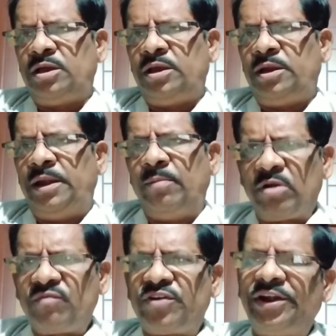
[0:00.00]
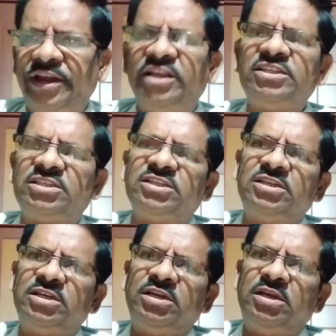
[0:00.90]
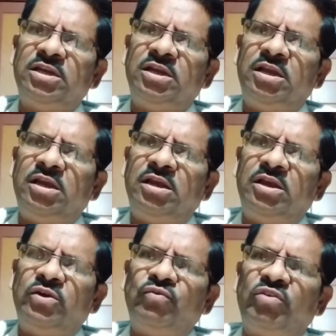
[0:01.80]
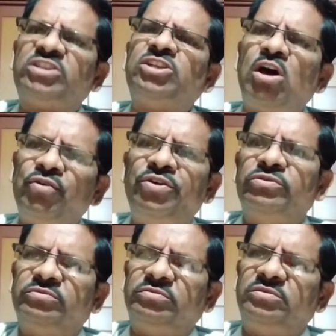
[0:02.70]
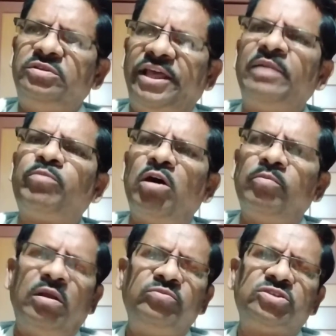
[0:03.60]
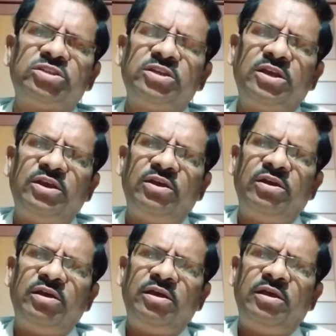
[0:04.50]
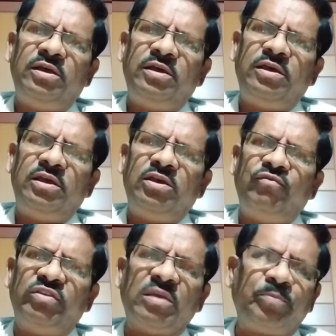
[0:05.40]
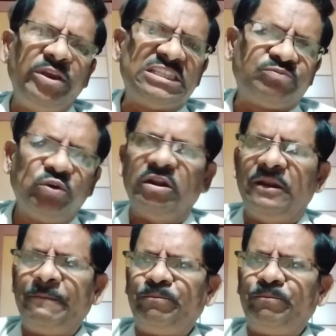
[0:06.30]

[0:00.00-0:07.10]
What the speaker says: Number of countries were solved their problems with the peaceful